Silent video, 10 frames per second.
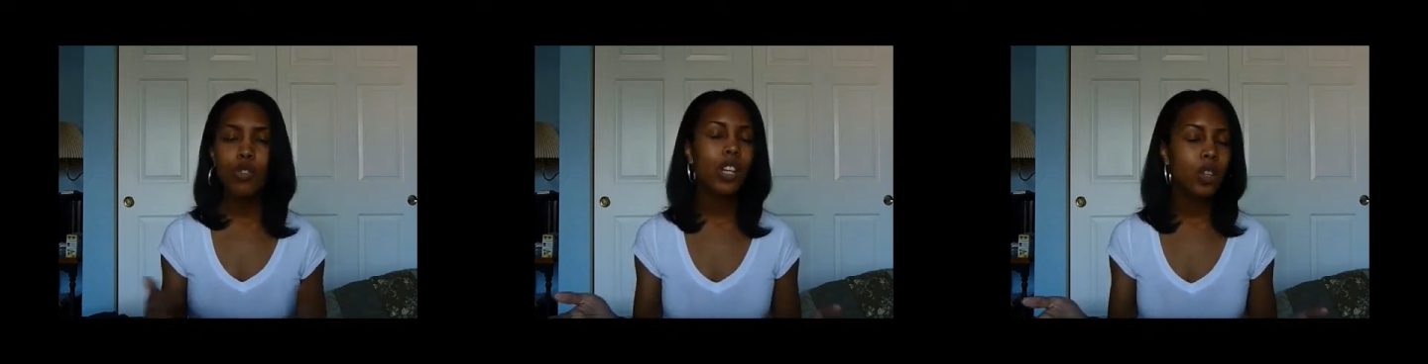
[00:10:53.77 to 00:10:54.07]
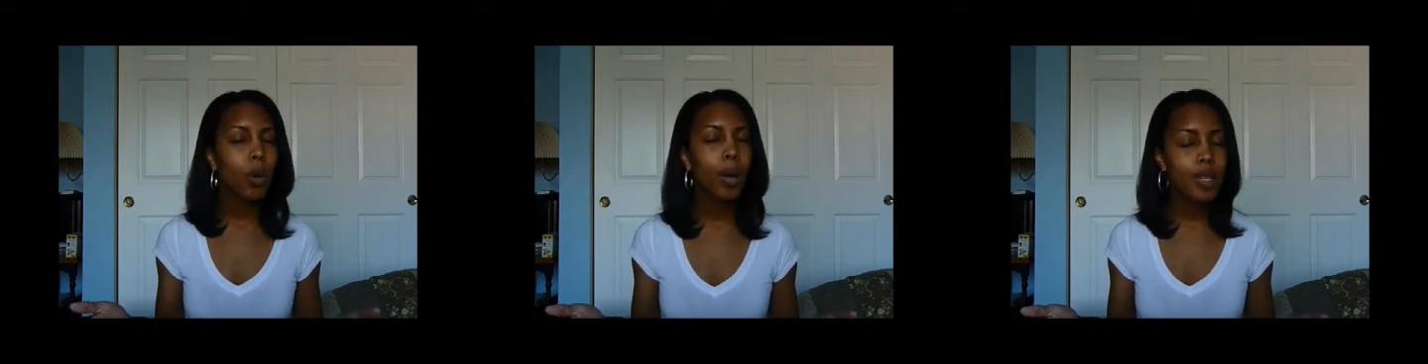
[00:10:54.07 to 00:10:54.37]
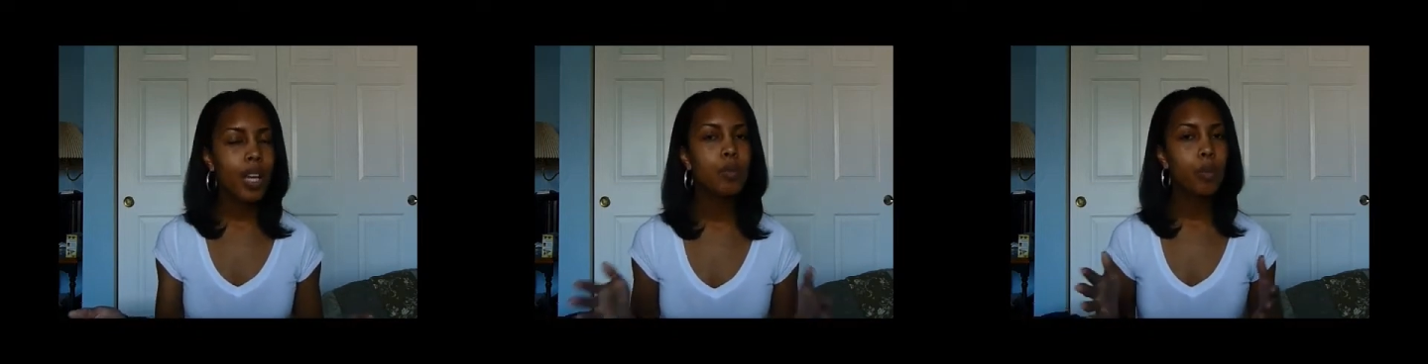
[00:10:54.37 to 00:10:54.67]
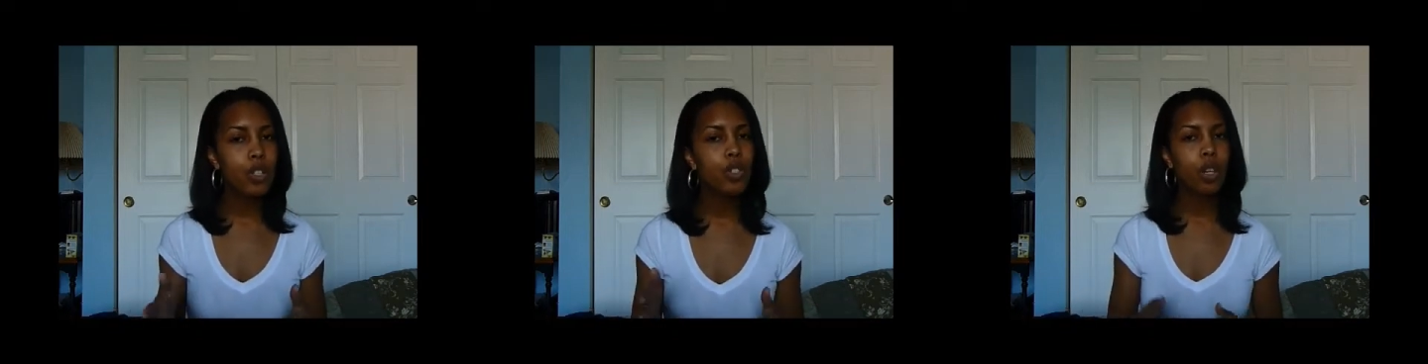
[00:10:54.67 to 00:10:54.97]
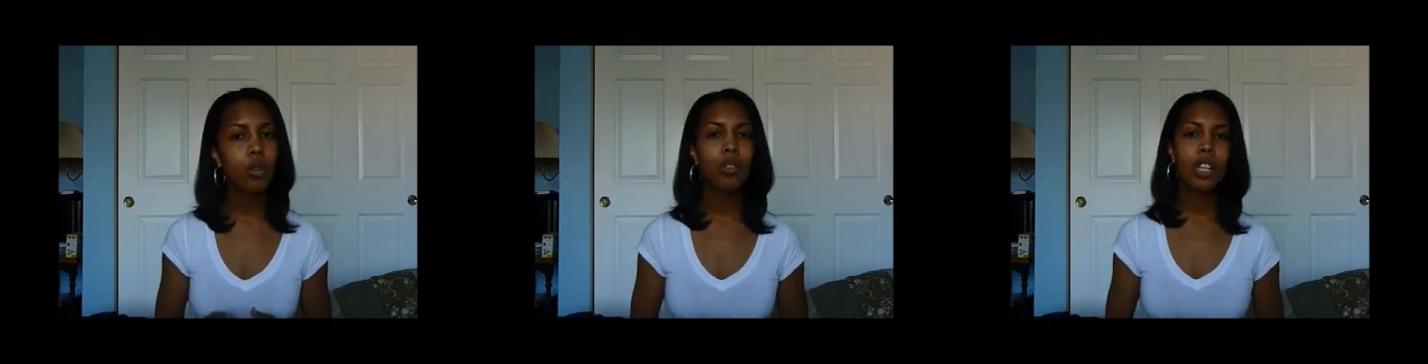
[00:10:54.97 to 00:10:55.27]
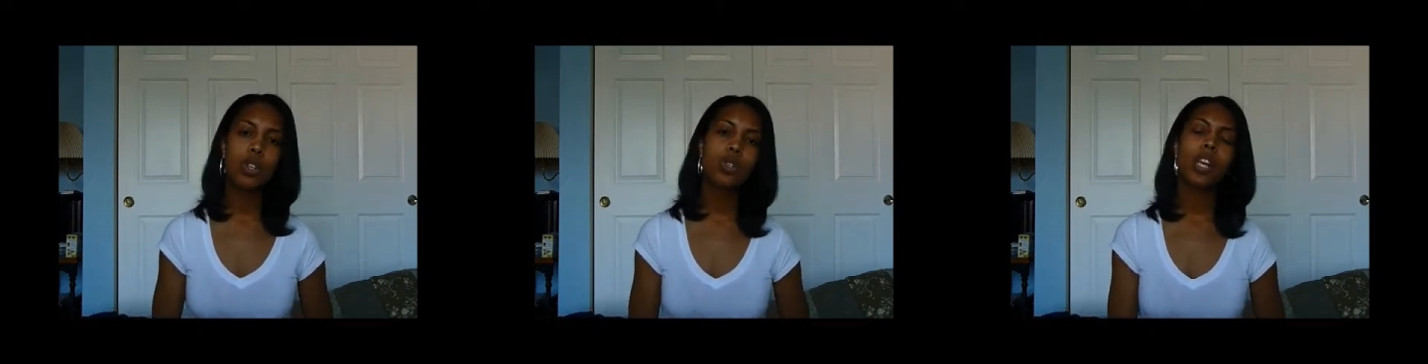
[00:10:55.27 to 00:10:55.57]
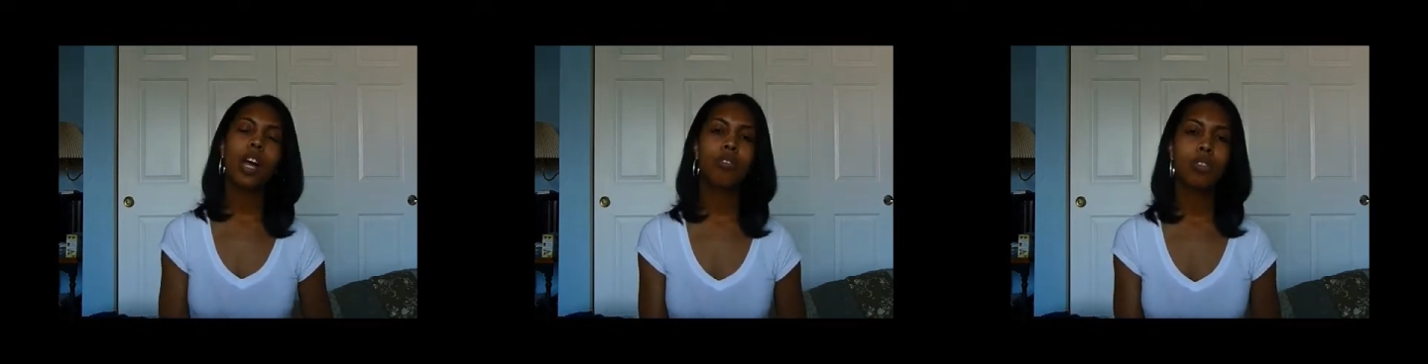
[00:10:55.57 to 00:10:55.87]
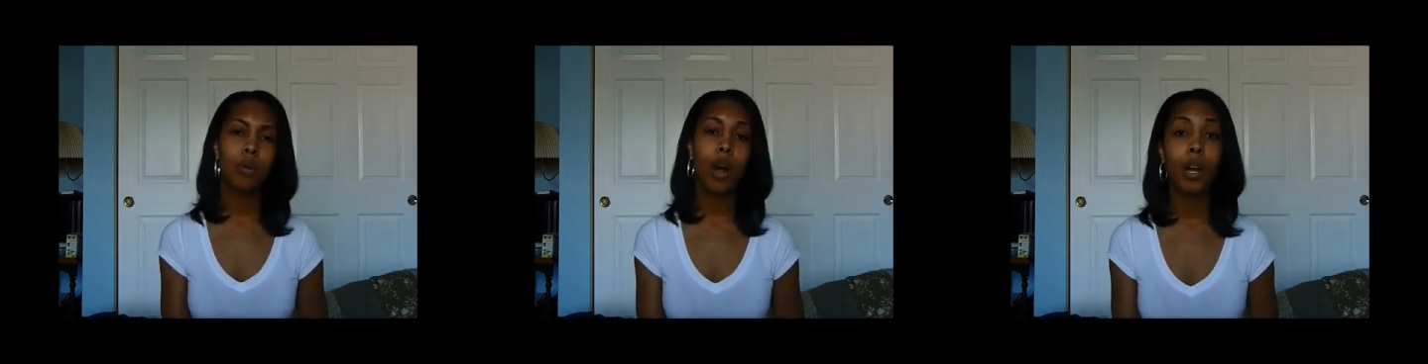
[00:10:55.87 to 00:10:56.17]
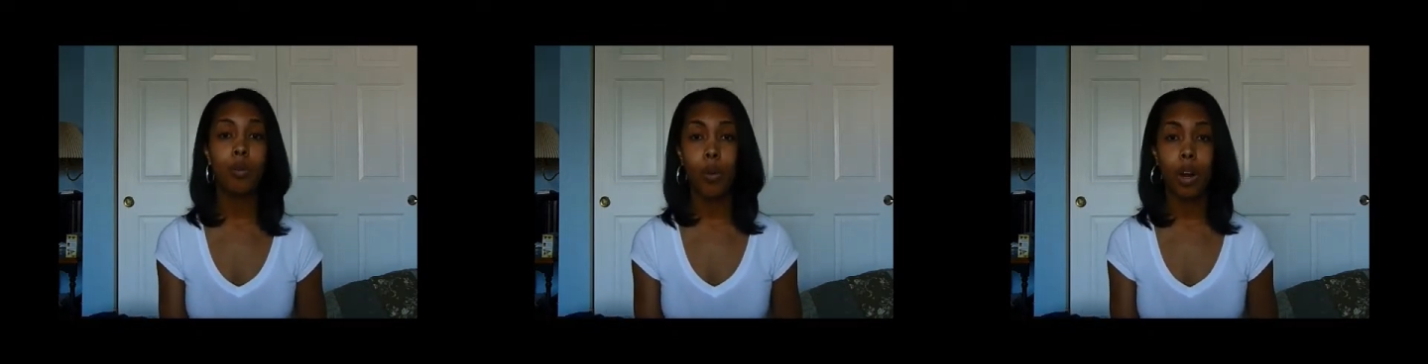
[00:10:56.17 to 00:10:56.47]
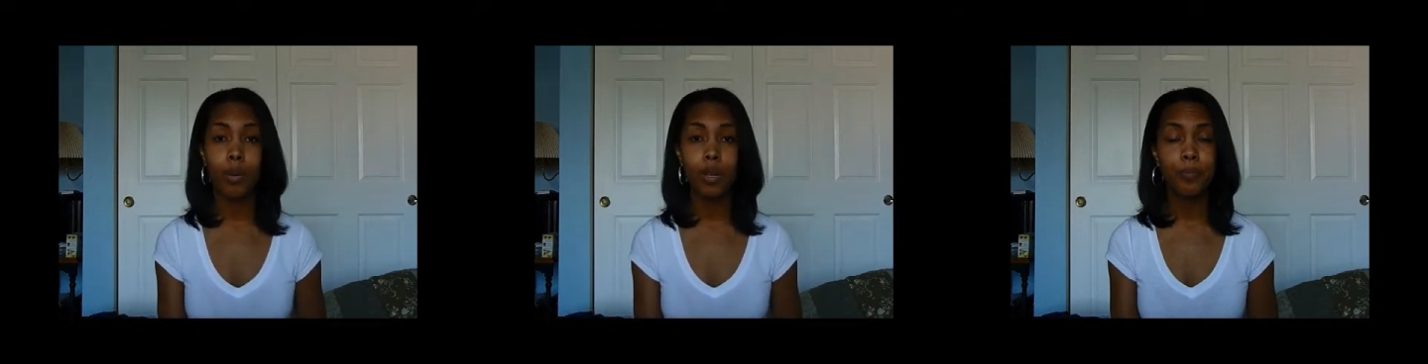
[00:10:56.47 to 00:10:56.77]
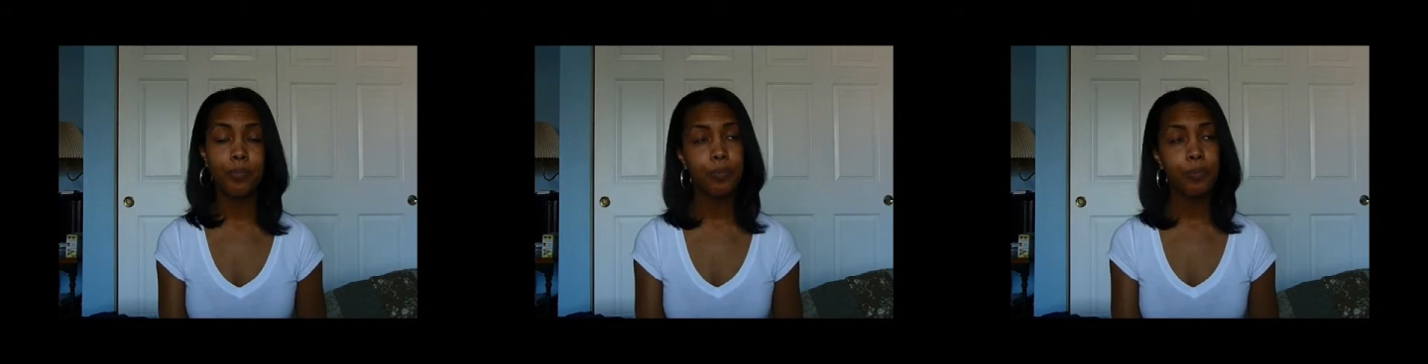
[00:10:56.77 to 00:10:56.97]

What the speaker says: check the websites, but in general, they usually have a lower height requirement.